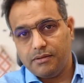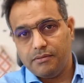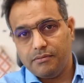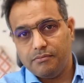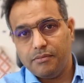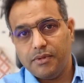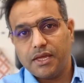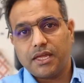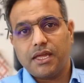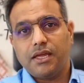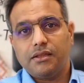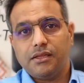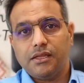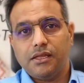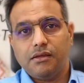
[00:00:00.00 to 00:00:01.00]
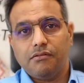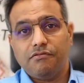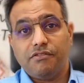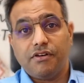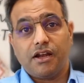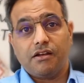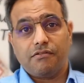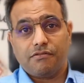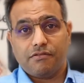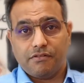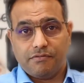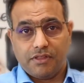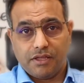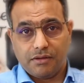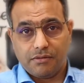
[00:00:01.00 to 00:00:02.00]
making the valve
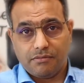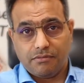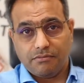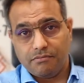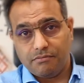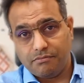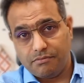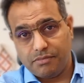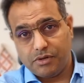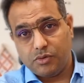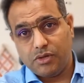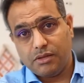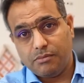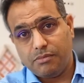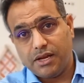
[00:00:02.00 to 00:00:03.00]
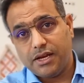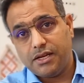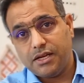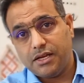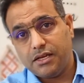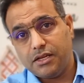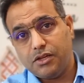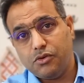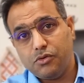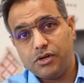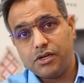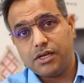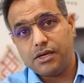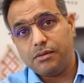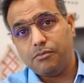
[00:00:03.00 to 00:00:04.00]
of the between the bladder and the
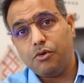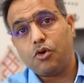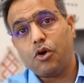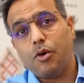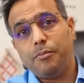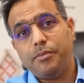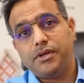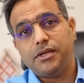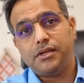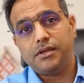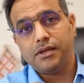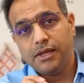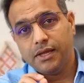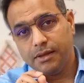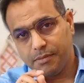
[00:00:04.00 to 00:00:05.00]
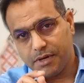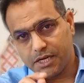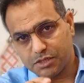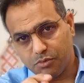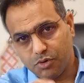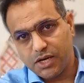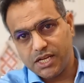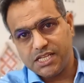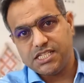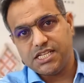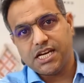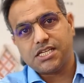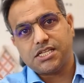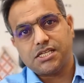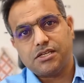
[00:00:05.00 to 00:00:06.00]
ureter more competent by a small
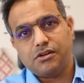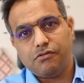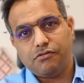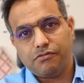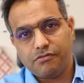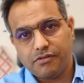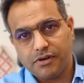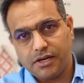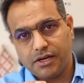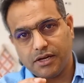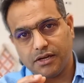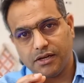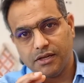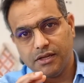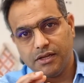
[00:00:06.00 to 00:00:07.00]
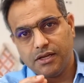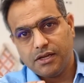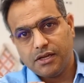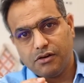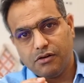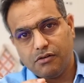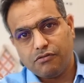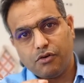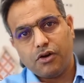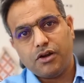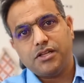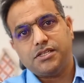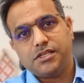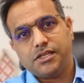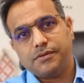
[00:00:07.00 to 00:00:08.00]
injection of
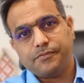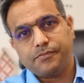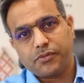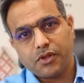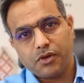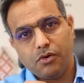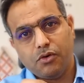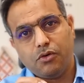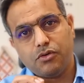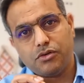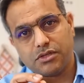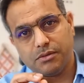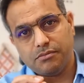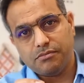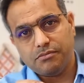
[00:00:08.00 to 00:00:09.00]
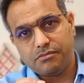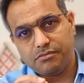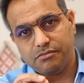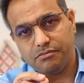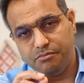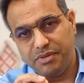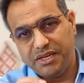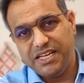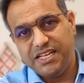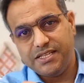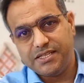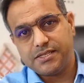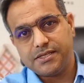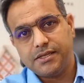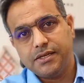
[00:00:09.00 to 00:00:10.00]
collagen or some
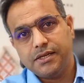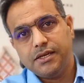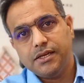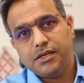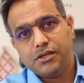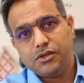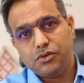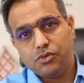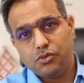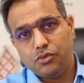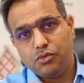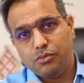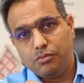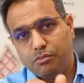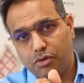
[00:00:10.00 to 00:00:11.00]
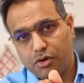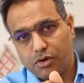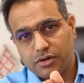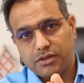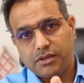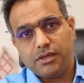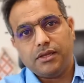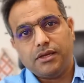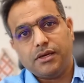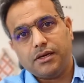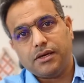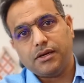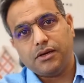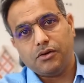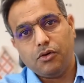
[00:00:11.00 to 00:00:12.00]
beads to block the
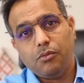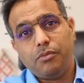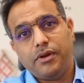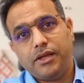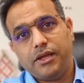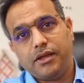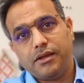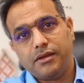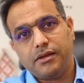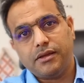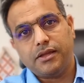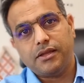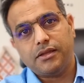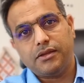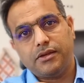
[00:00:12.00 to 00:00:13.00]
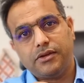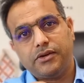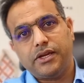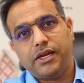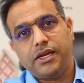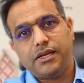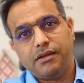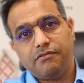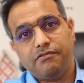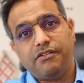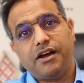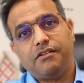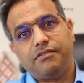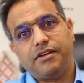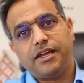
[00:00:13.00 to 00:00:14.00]
opening to create a
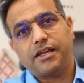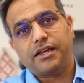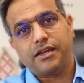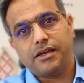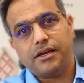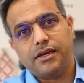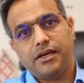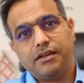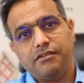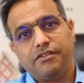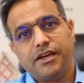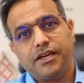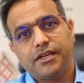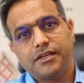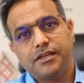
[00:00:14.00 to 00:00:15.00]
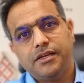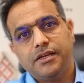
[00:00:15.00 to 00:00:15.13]
valve-like effect.